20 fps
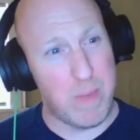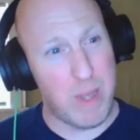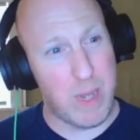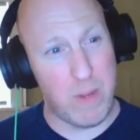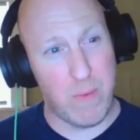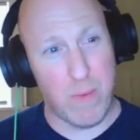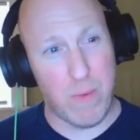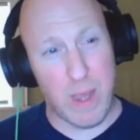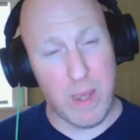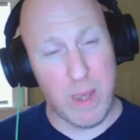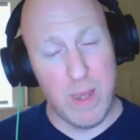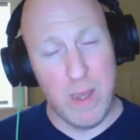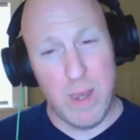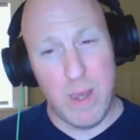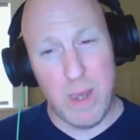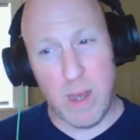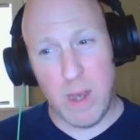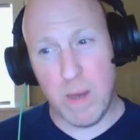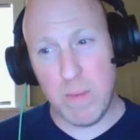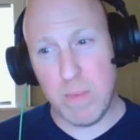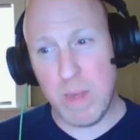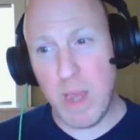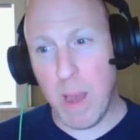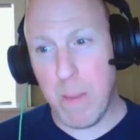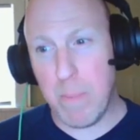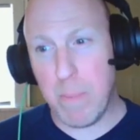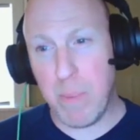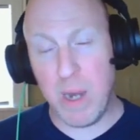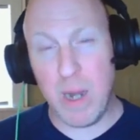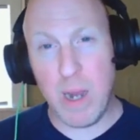Anyway,
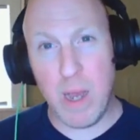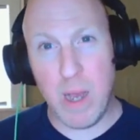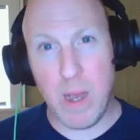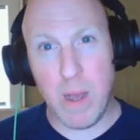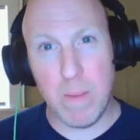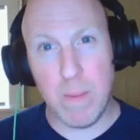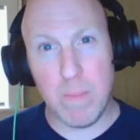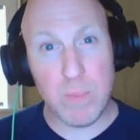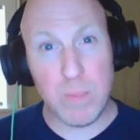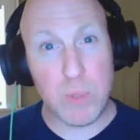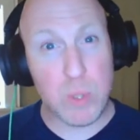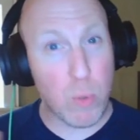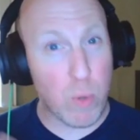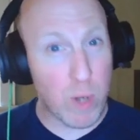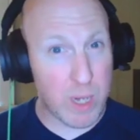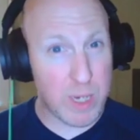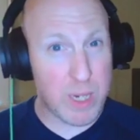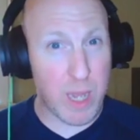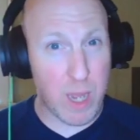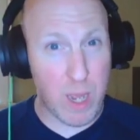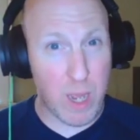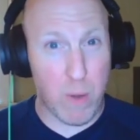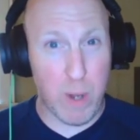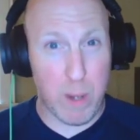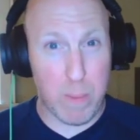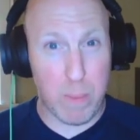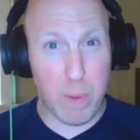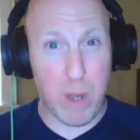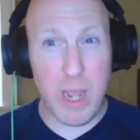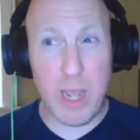yeah. But so we're gonna take a
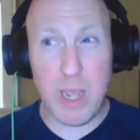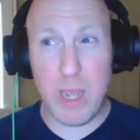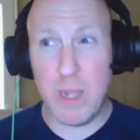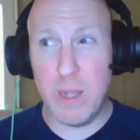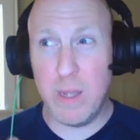quick break,